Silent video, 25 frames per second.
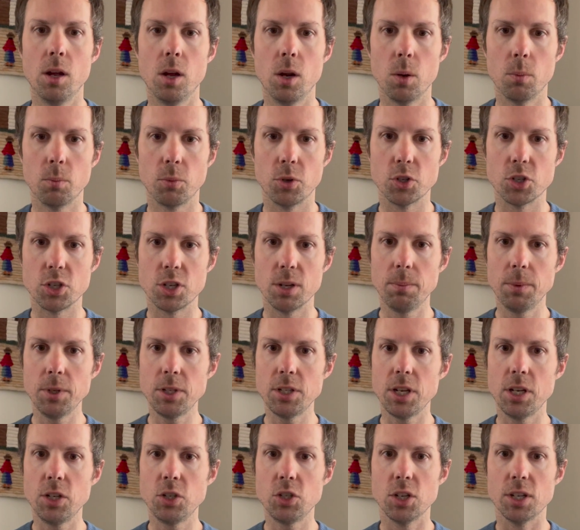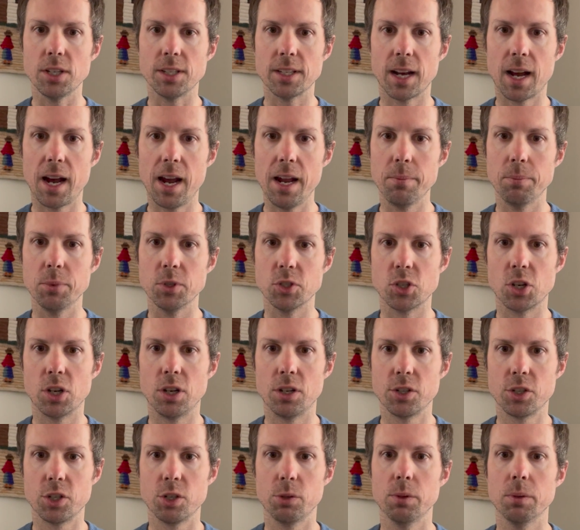Precipitation type is
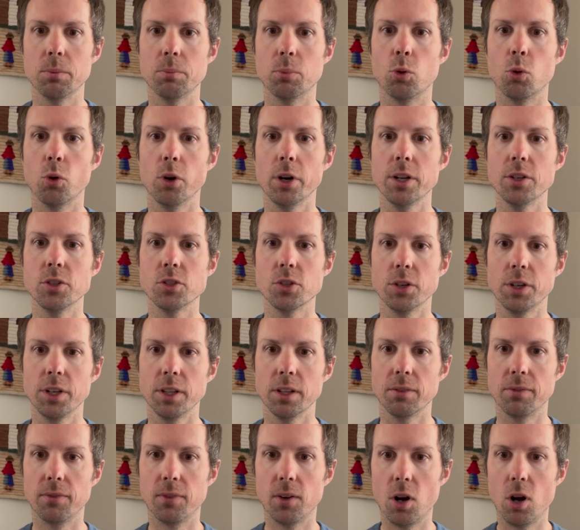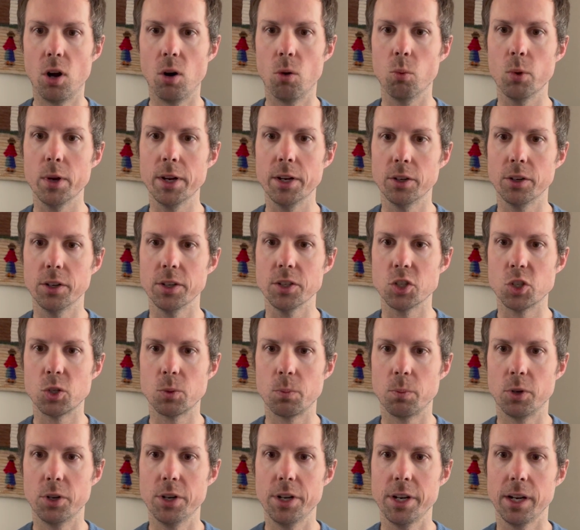also important during the fall, winter, and
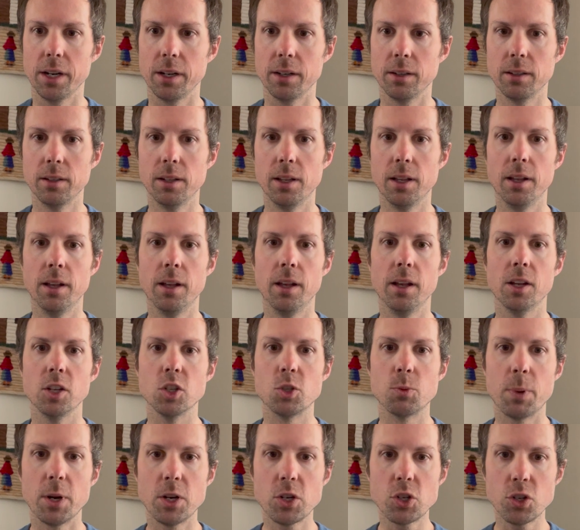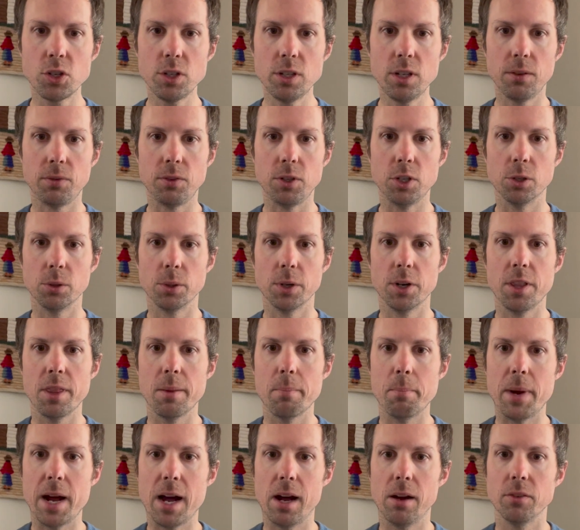spring, especially if you are in the
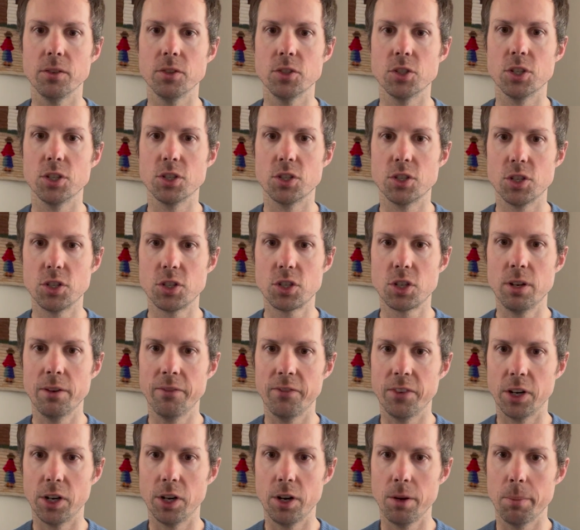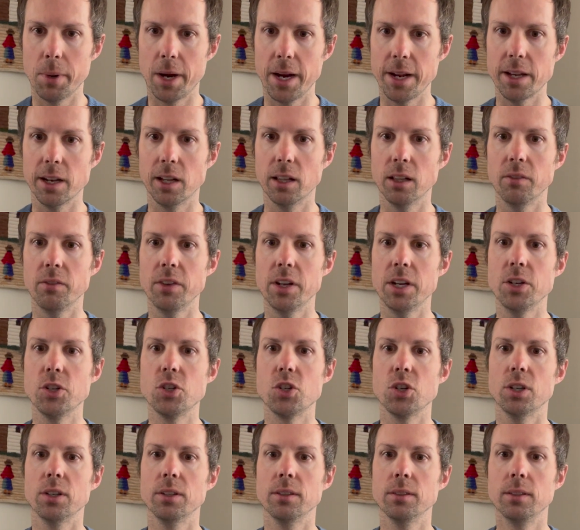mountains, as this can vary by
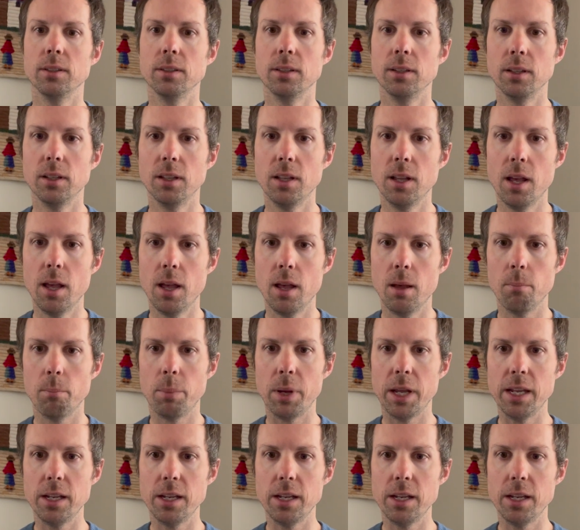elevation. Pay